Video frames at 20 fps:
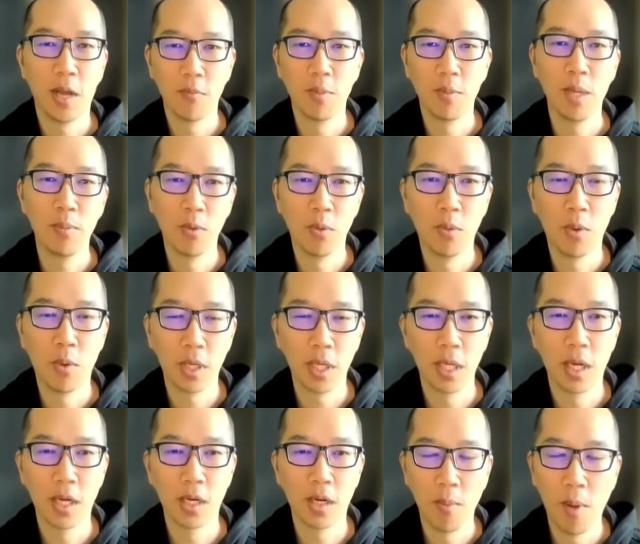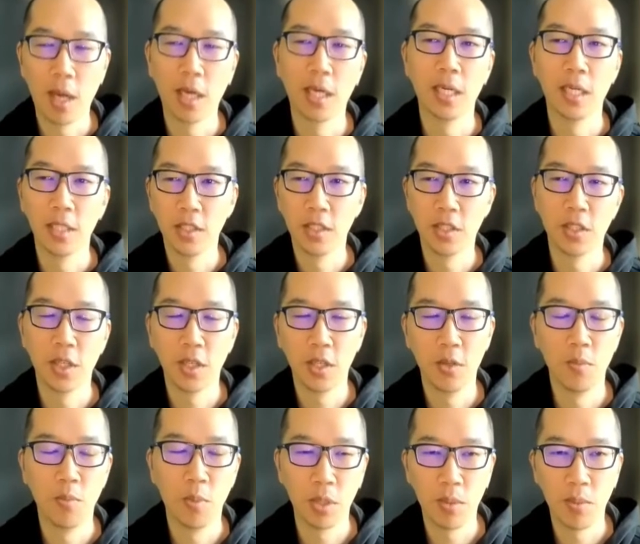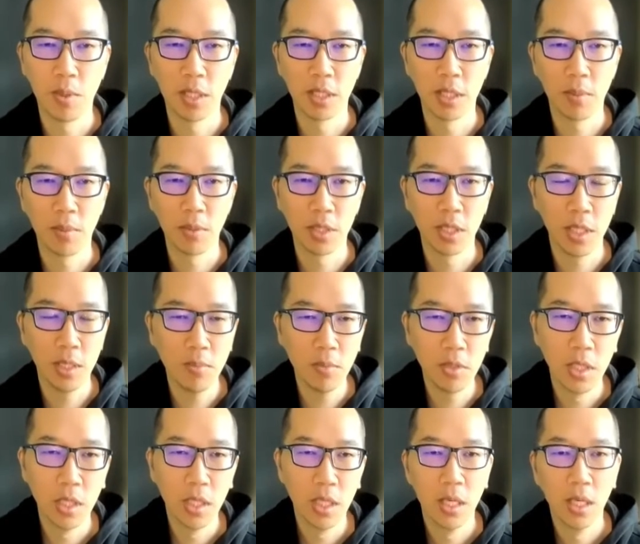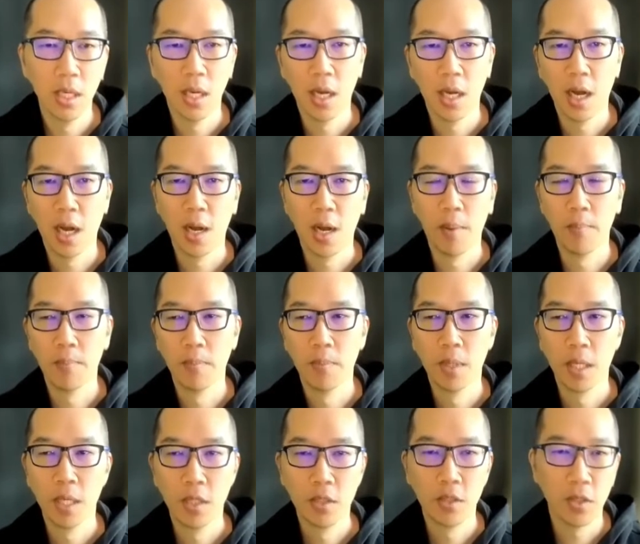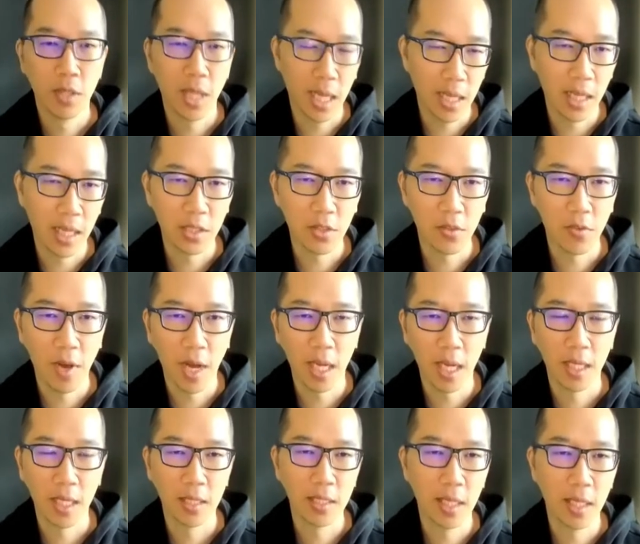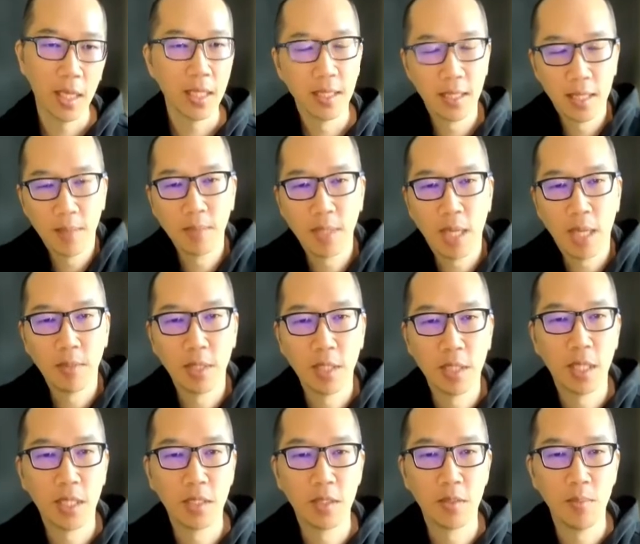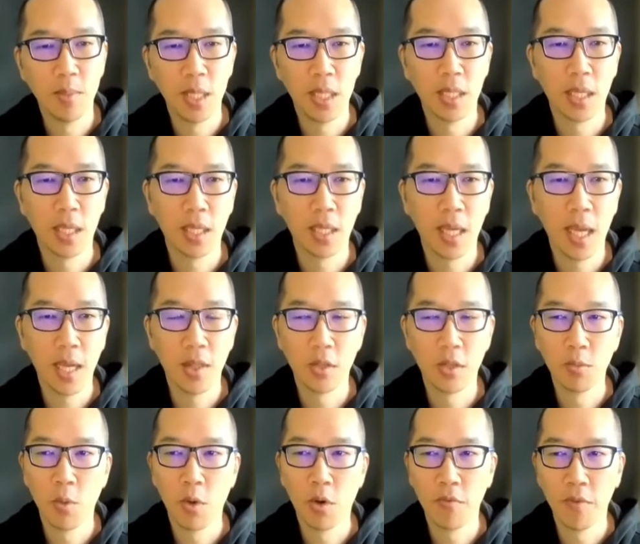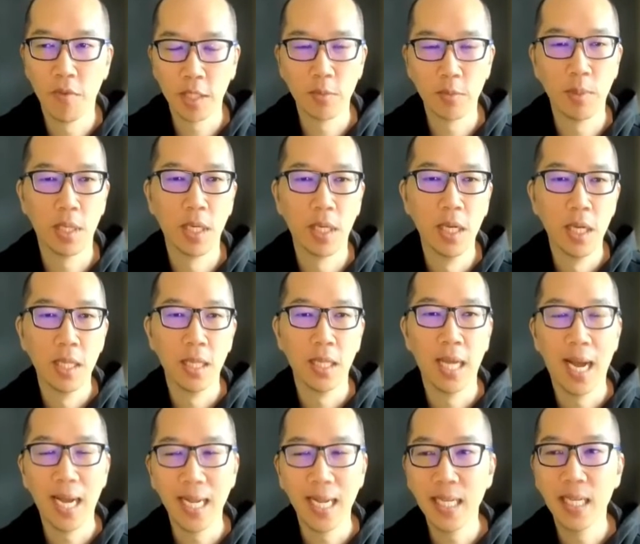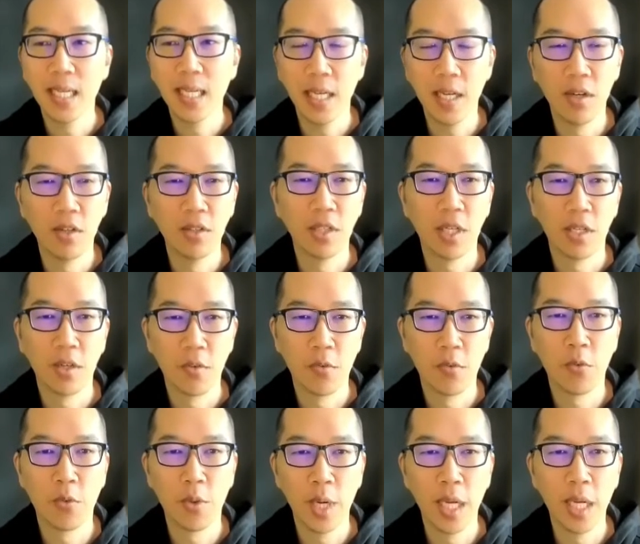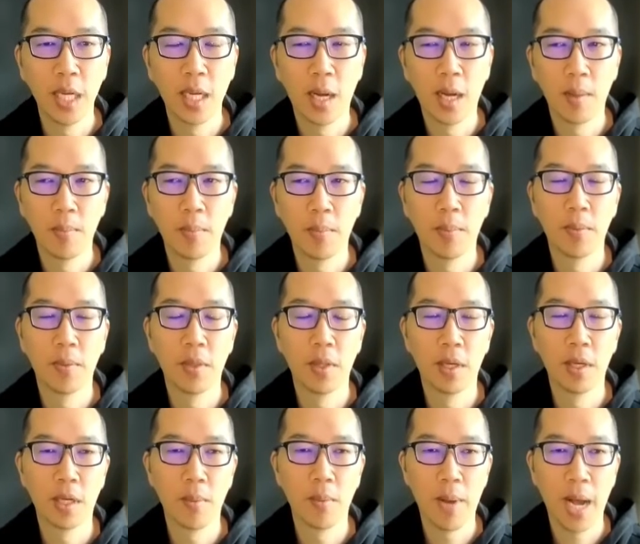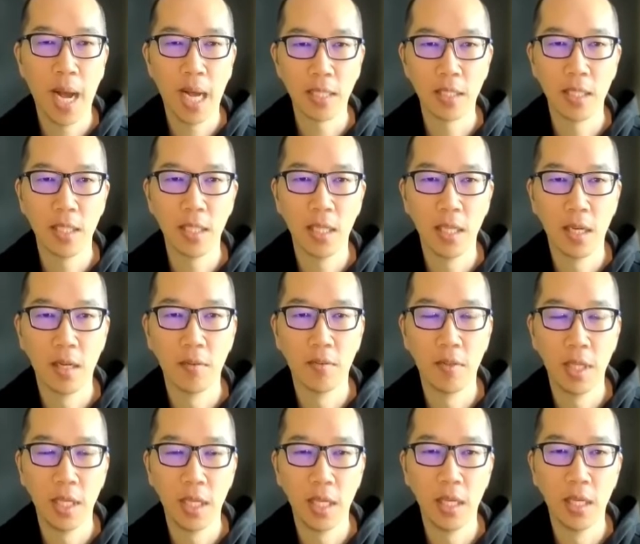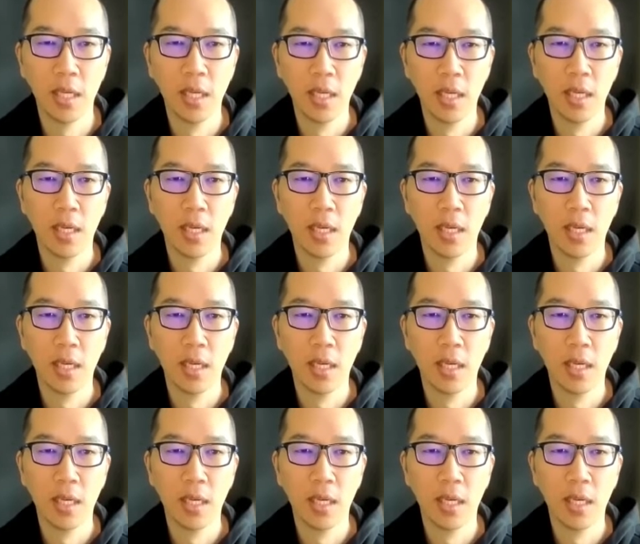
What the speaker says: have people working on commodities, just that you put them on separate teams. So that's fine. And sometimes this does mean like, hey, there's more investment. The idea here is that you're freeing up the capacity of the